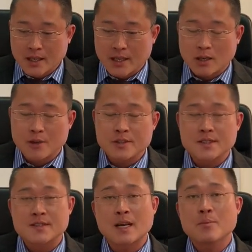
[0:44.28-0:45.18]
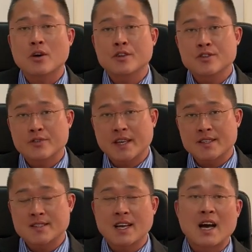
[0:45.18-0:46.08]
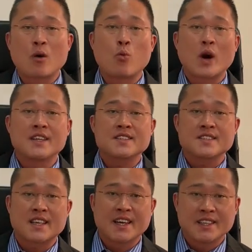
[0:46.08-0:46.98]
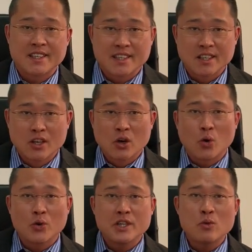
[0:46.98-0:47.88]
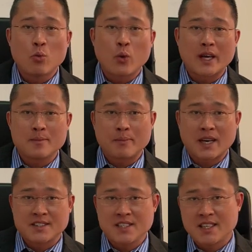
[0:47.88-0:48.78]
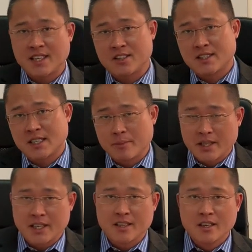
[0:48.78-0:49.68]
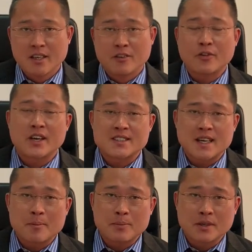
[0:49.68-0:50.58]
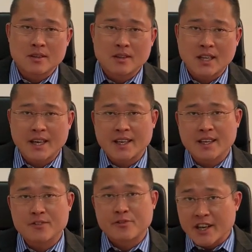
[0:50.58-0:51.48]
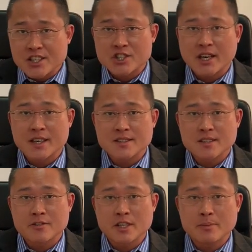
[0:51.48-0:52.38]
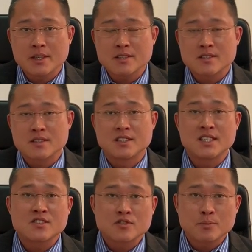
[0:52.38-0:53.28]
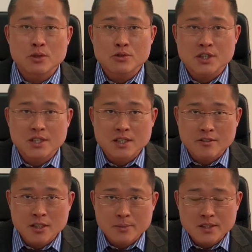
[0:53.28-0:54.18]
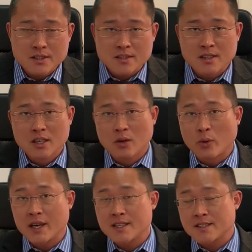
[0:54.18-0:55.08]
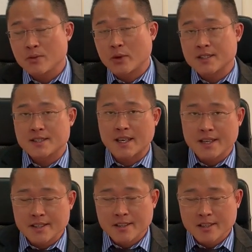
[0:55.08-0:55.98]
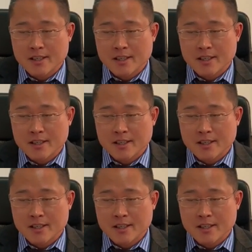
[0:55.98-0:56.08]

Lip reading: However, some contracts are one-sided. Only one party can terminate. For example, like franchise agreements, distribution agreements. Why is it one-sided?